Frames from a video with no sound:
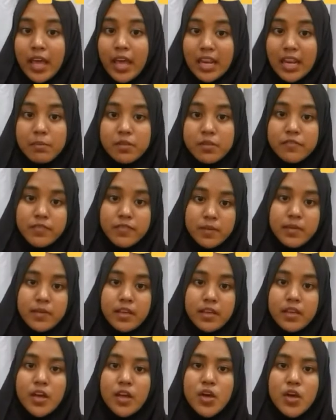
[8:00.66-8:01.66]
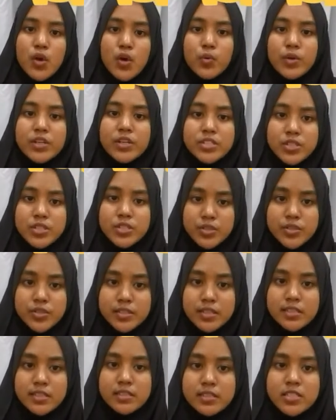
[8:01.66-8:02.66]
animal farming, which
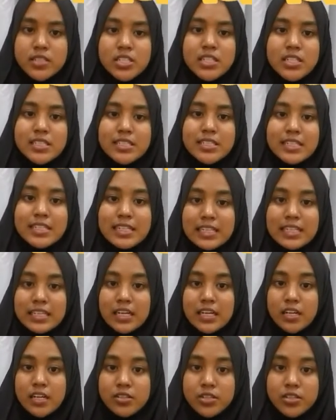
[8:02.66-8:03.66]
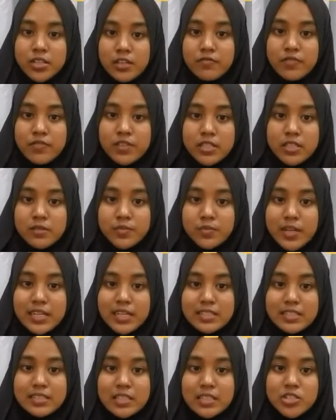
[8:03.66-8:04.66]
uses genetically altered
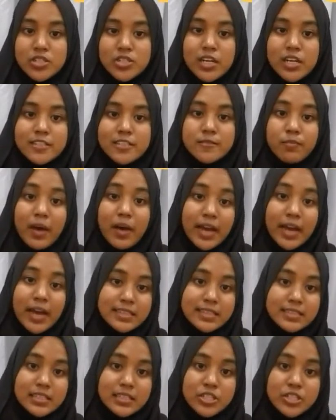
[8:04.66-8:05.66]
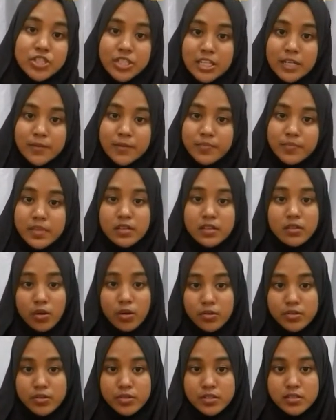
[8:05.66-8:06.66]
vertebrates such as mice, sheep,
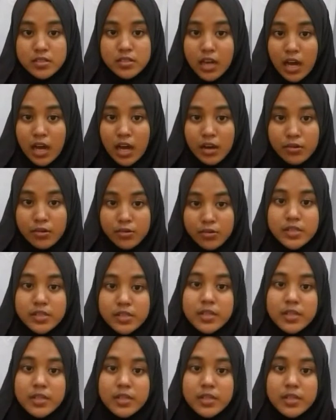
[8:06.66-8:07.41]
goats, cows,